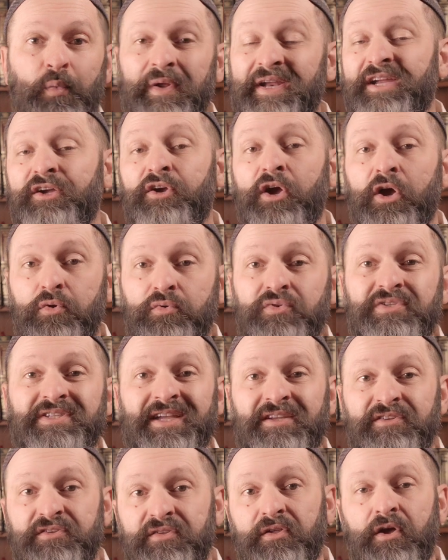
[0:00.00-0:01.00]
when he goes
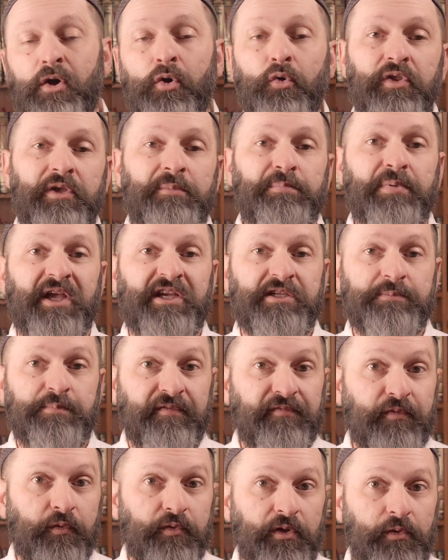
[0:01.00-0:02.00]
into the holy place
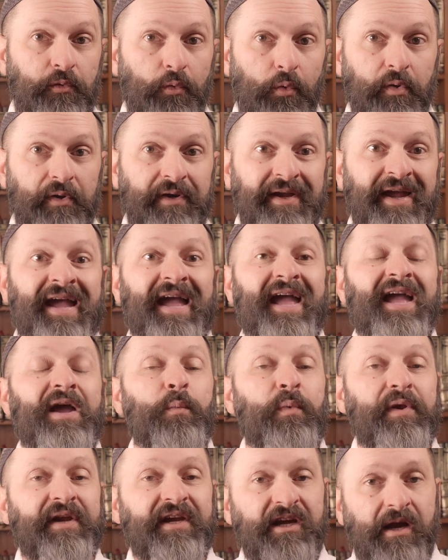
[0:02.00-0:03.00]
before the Lord,
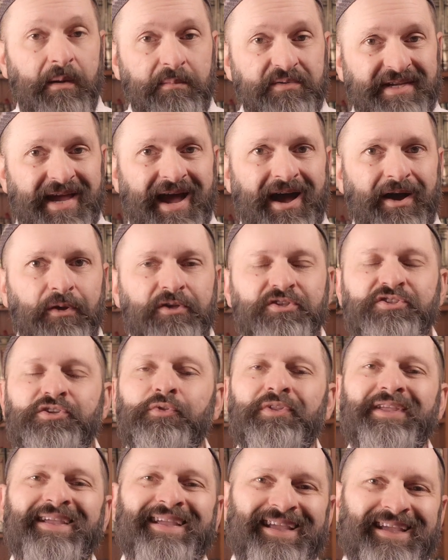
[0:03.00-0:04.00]
and when he comes out, so
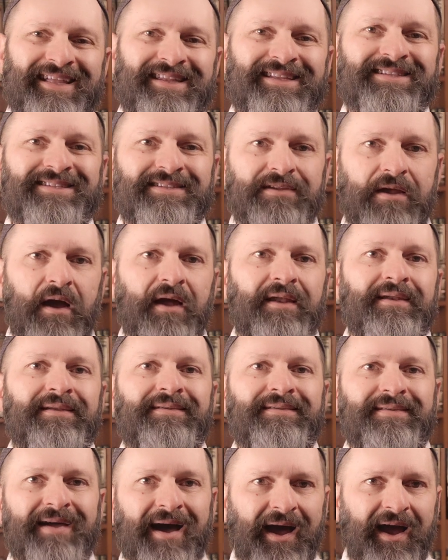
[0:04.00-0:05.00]
that he does
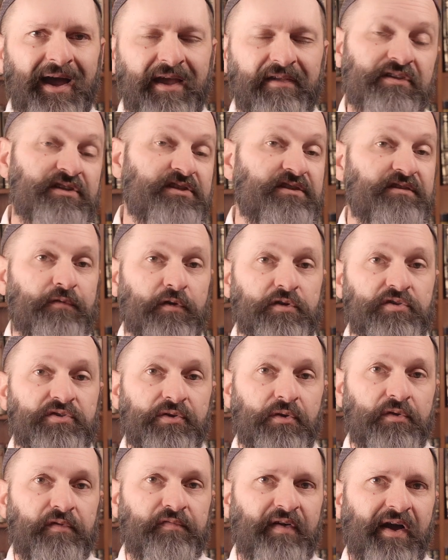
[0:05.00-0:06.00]
not die. This is verse
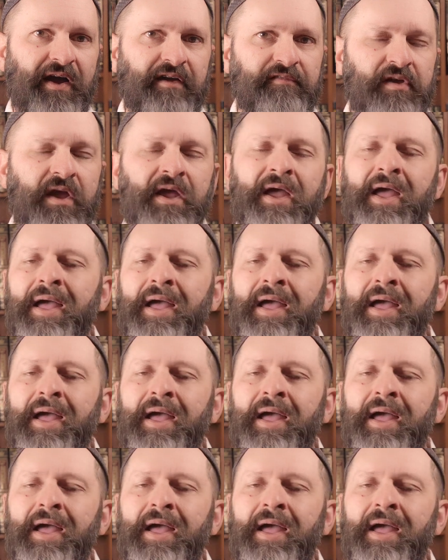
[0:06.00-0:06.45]
35.